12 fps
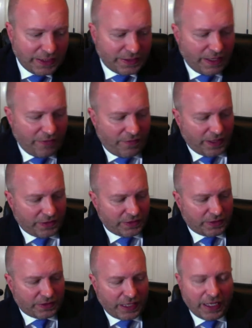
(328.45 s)
they failed to
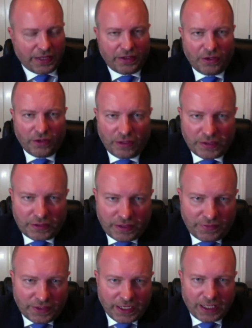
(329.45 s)
sign the notice
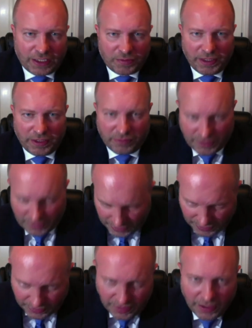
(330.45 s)
of acknowledgement and receipt.